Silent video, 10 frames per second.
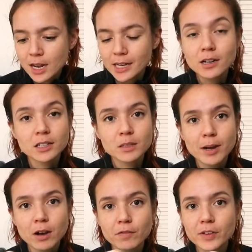I talked
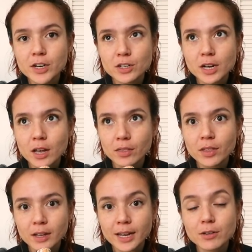about finishing
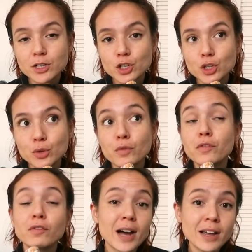the Couch to
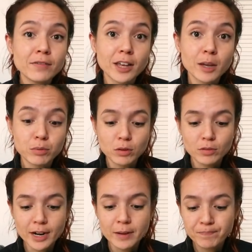5K
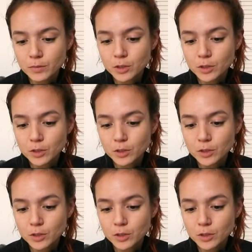program.